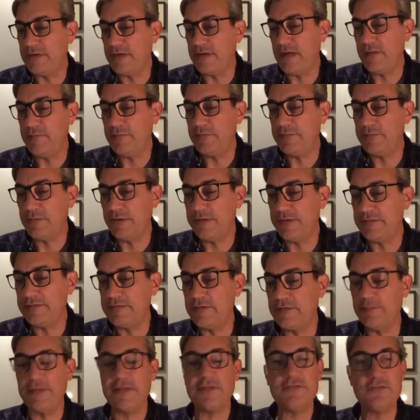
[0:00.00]
um, as well as
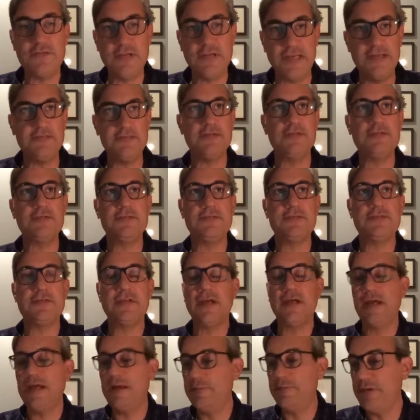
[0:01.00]
some of the changes
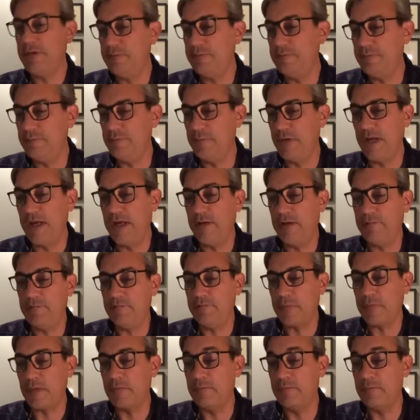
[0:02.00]
um, he um,